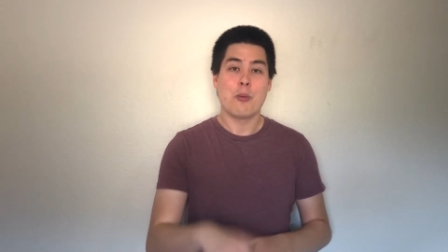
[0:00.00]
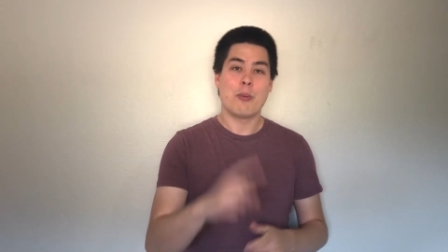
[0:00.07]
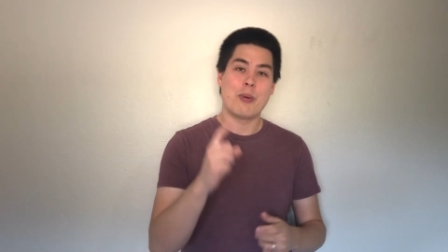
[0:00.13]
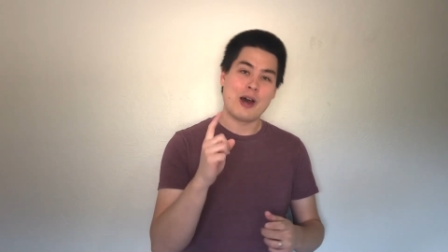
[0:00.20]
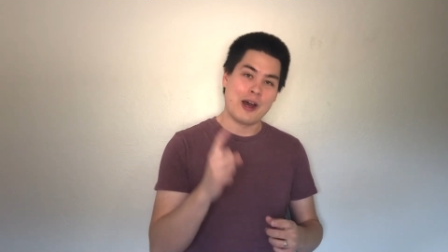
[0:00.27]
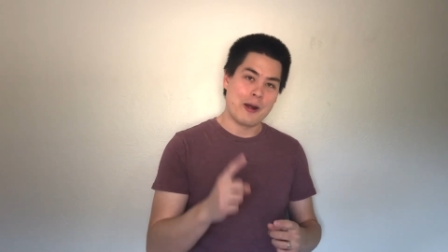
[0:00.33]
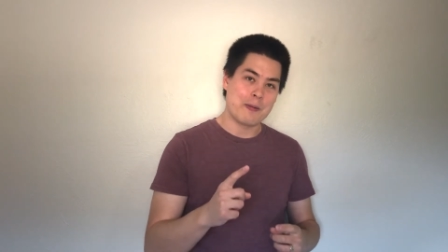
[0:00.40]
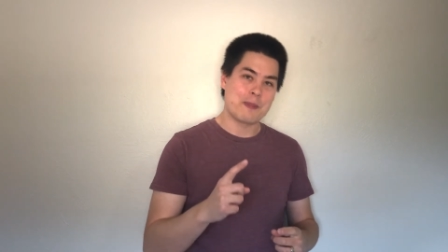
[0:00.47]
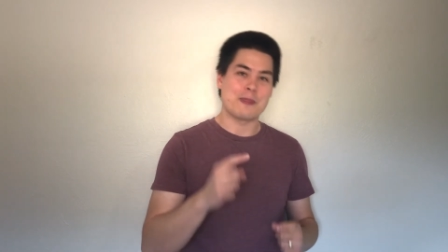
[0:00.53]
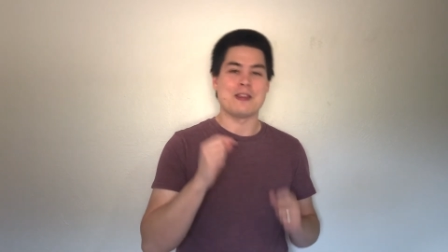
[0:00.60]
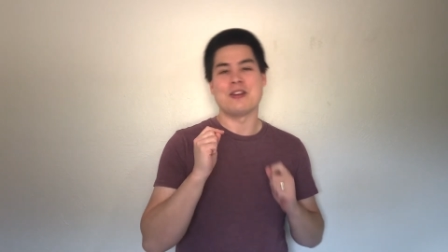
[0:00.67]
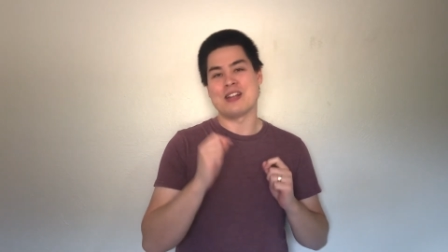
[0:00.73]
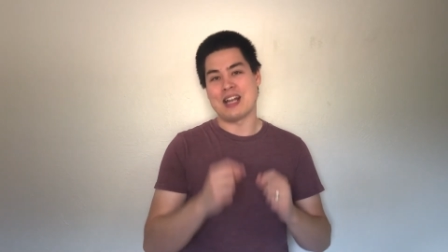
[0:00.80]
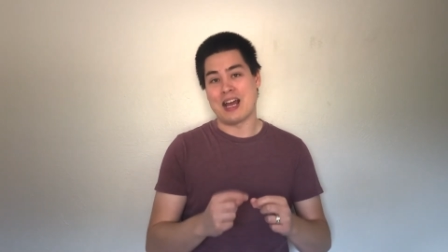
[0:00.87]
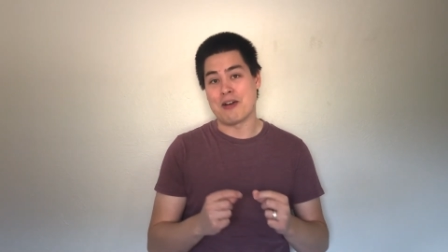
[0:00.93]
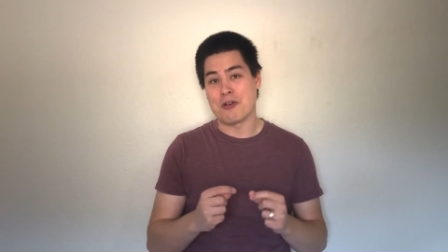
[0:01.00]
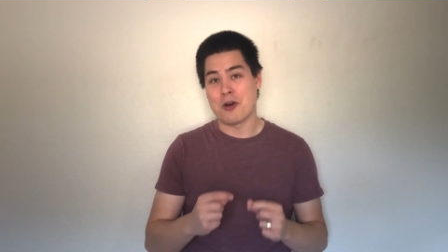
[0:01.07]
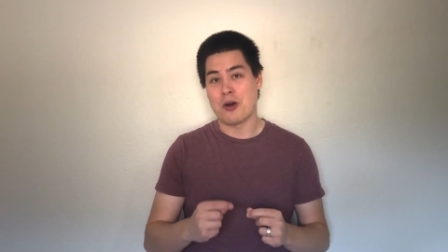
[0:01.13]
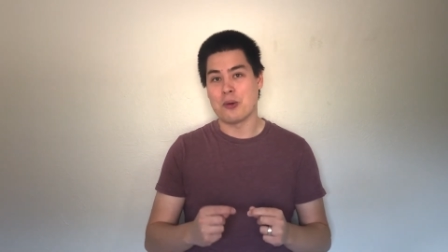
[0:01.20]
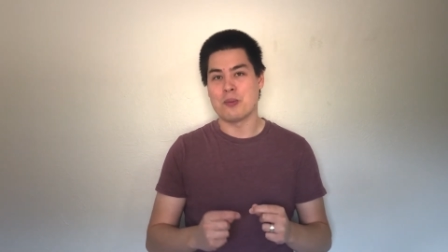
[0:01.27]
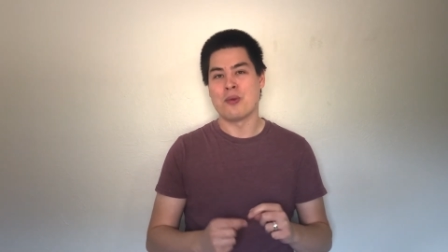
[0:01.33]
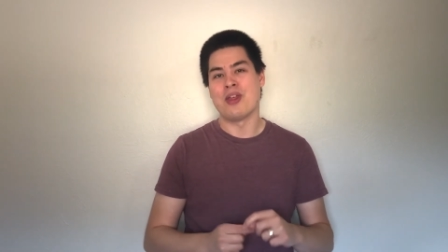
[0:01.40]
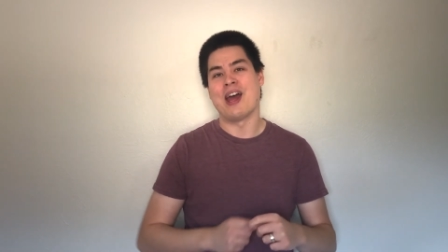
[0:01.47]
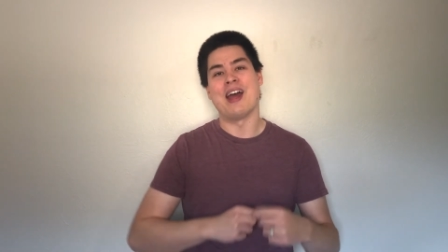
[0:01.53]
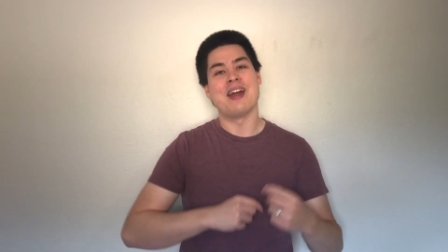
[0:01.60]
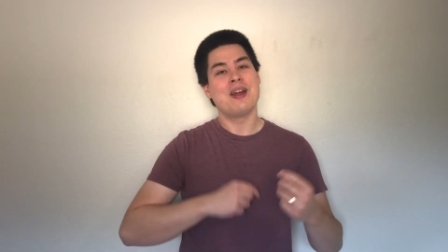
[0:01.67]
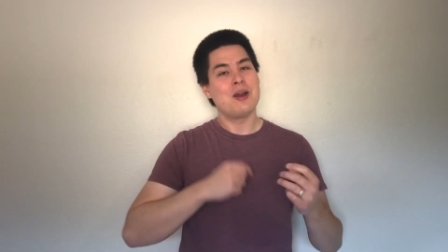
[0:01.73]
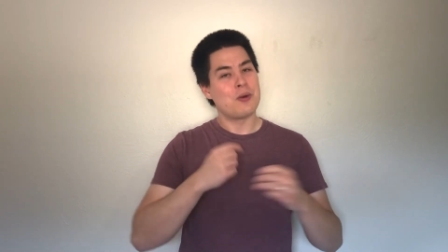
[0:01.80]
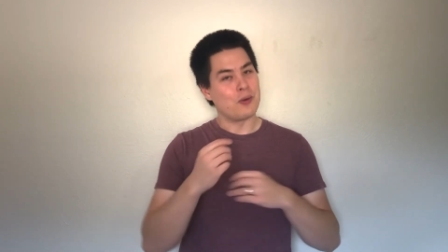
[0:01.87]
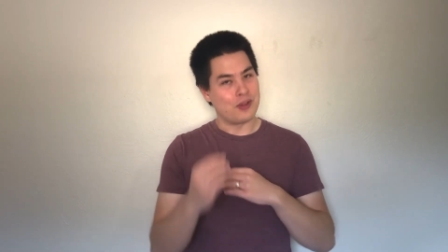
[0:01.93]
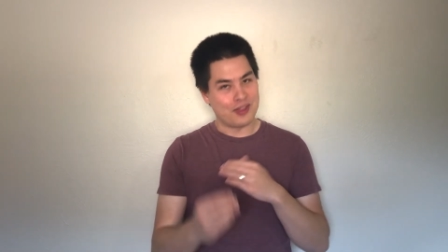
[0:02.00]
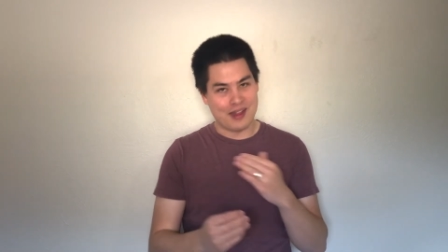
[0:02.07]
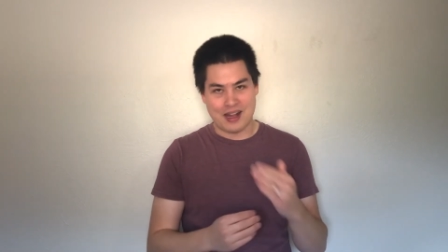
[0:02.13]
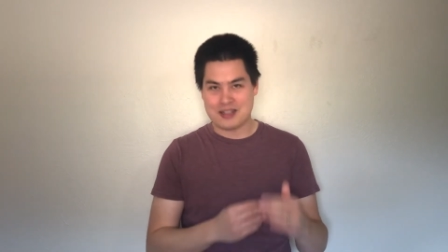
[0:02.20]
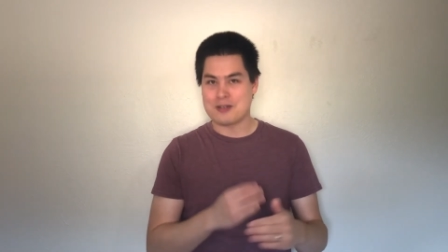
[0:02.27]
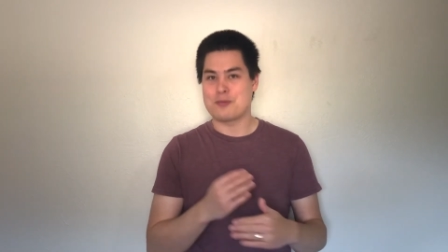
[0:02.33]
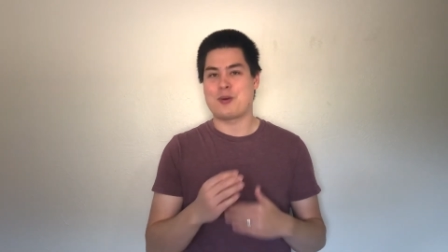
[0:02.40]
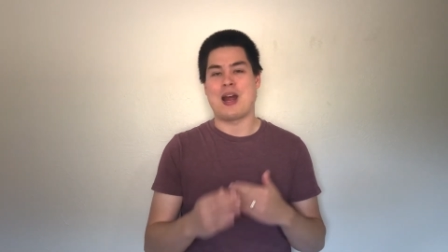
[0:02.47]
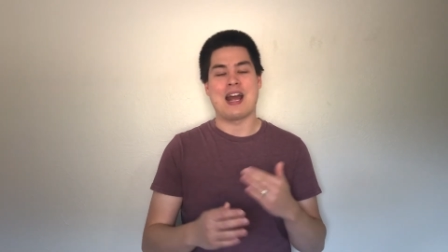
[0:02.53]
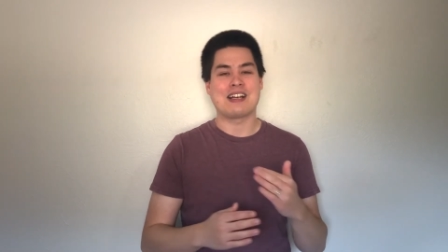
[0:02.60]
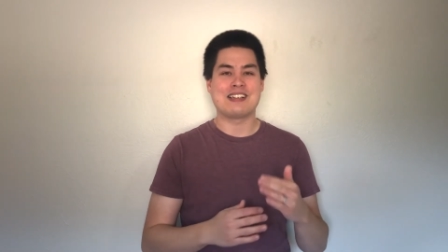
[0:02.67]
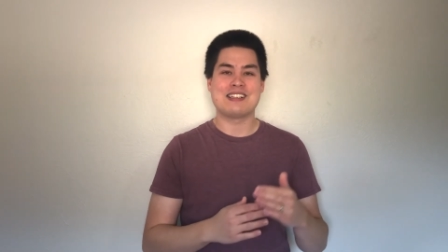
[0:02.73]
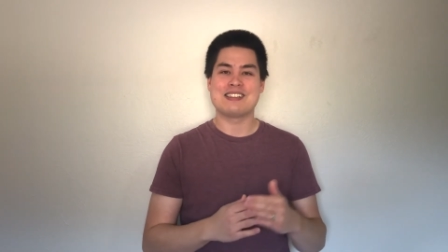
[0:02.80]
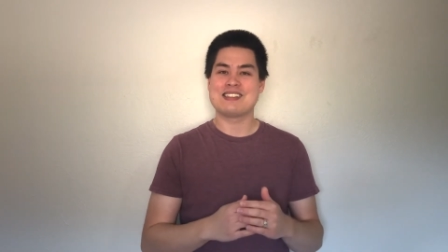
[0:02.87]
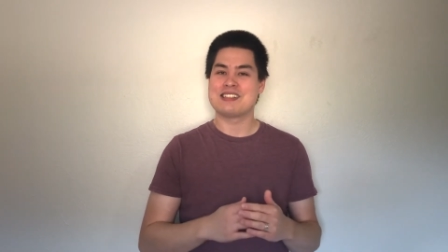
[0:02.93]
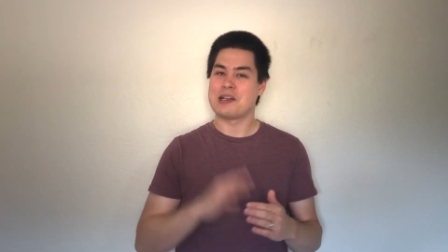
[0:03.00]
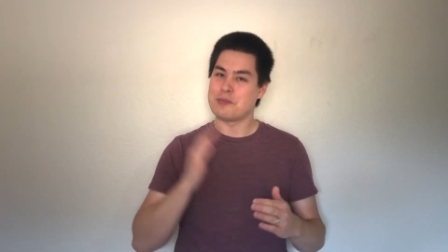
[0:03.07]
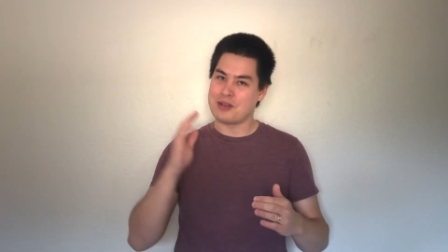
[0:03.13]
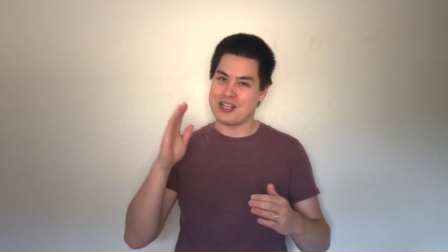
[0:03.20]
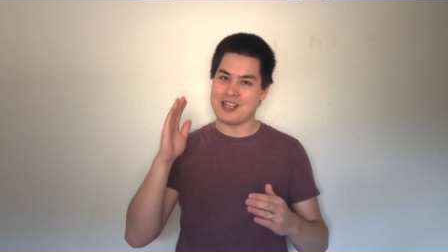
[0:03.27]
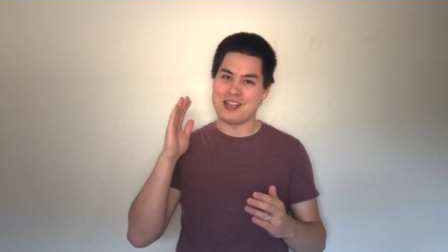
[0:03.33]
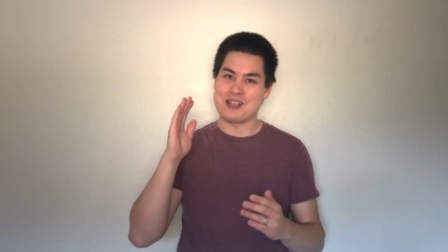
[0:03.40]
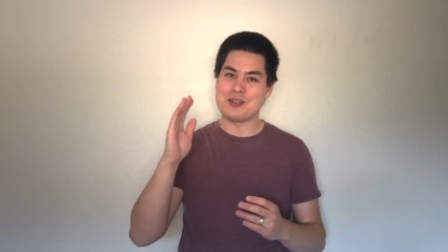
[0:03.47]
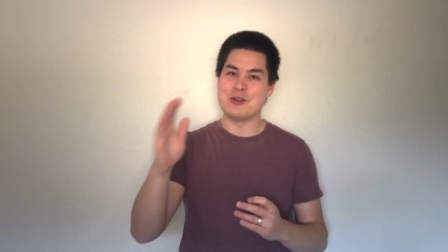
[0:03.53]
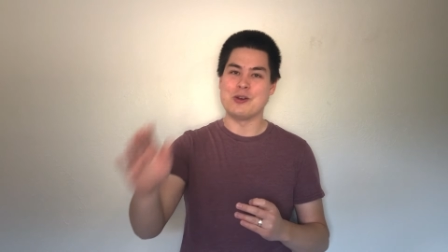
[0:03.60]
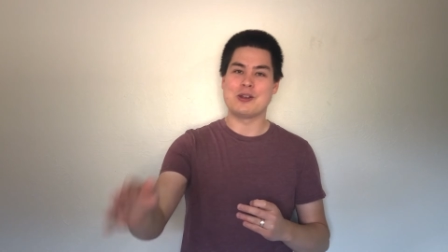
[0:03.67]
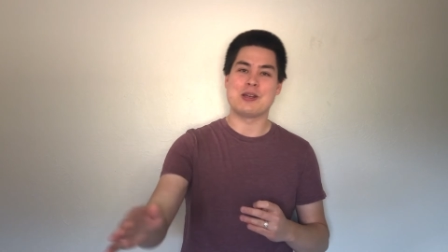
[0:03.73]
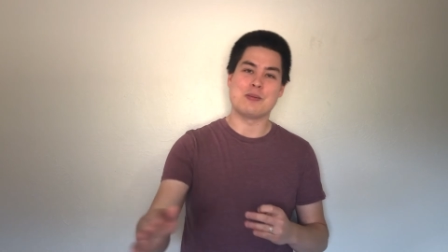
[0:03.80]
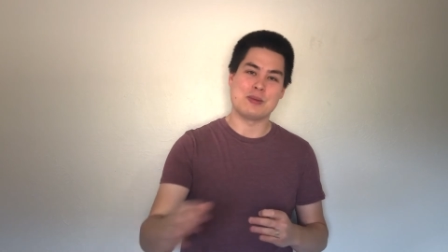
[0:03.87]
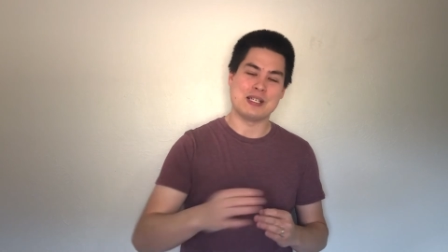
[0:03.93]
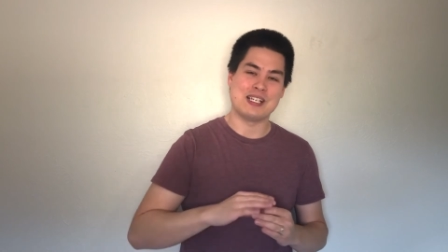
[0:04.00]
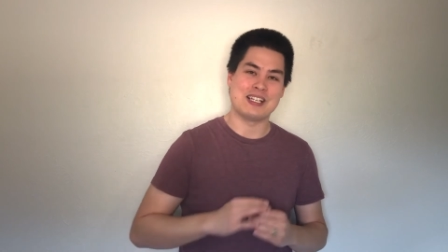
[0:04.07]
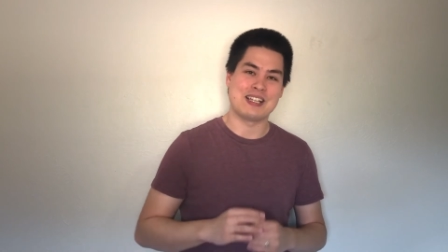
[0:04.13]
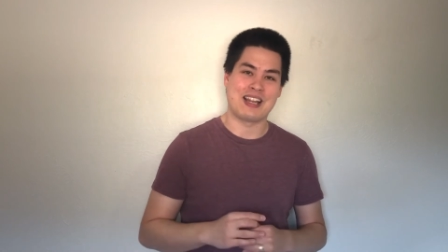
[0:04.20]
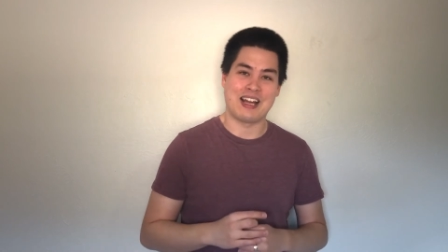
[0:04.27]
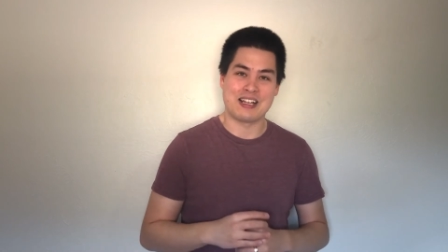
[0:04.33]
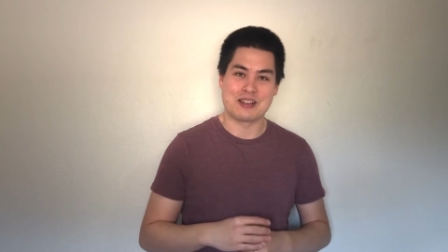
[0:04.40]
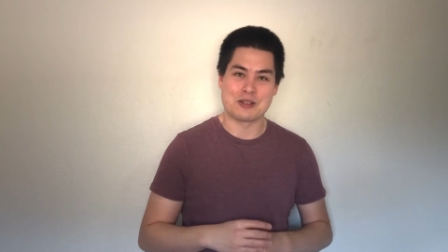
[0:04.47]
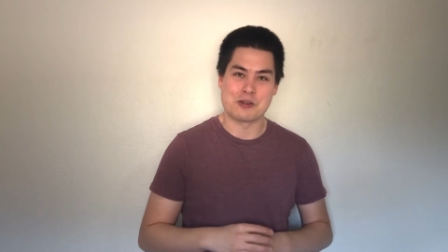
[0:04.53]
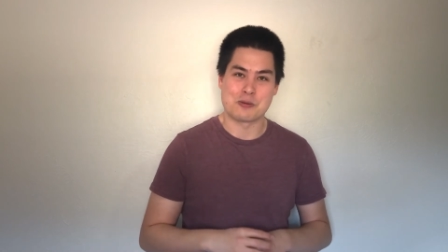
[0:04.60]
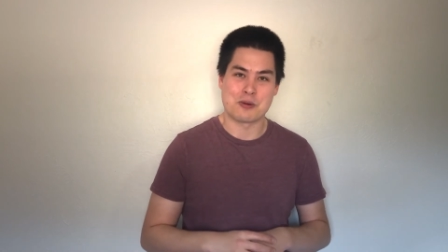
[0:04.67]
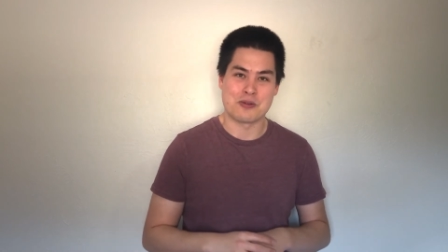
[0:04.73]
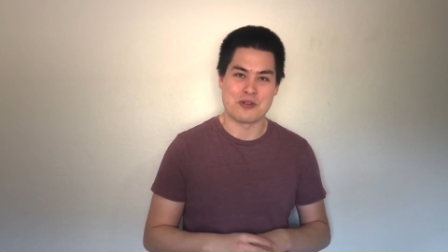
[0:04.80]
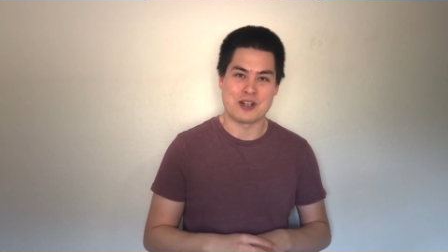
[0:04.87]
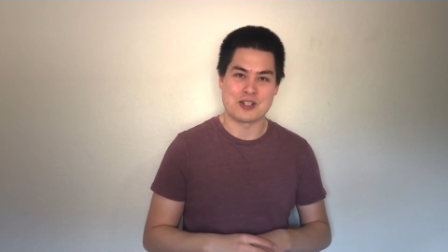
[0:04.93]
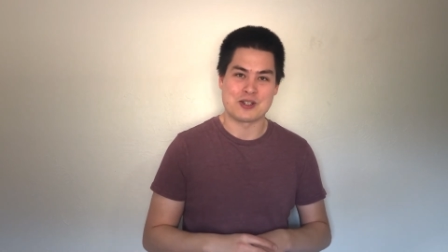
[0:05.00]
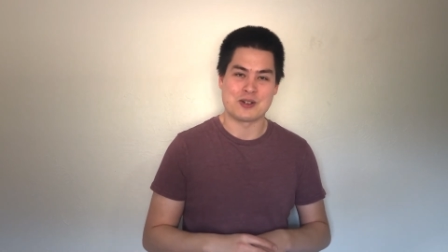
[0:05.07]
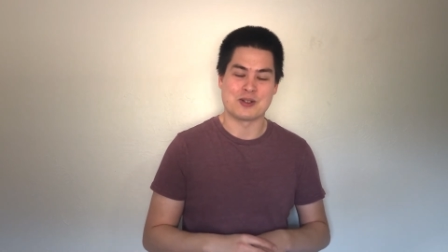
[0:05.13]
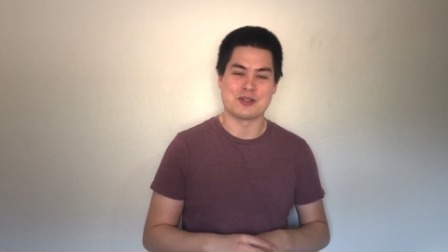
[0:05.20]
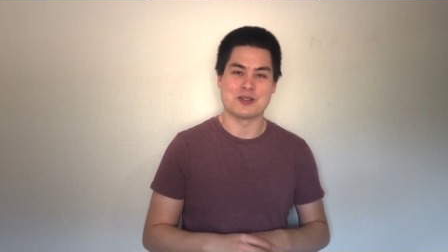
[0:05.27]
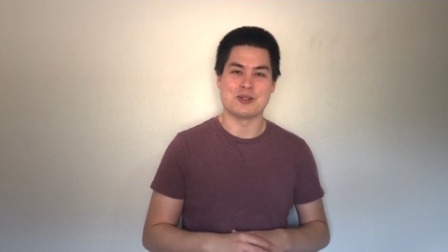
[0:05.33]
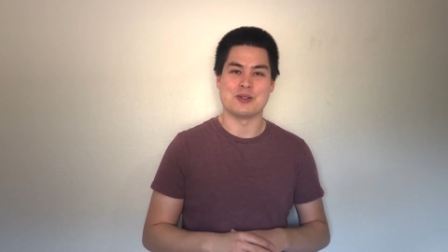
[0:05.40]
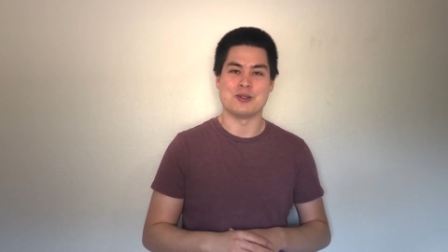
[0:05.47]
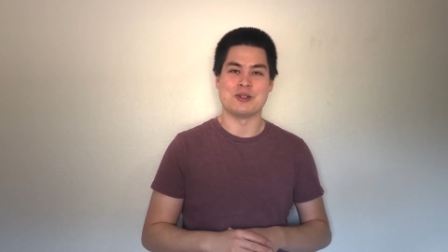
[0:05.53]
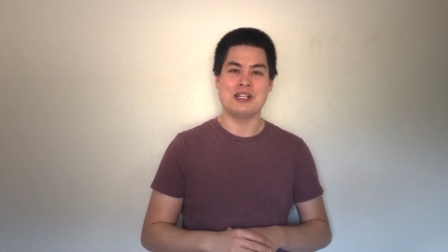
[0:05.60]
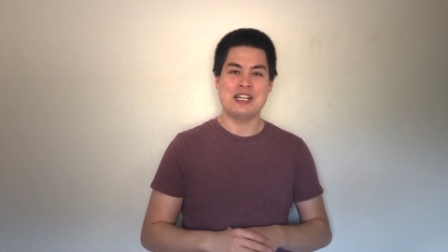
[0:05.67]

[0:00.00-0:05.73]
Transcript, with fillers: But you can have hope that with lots of practice, someday you can be like those professionals who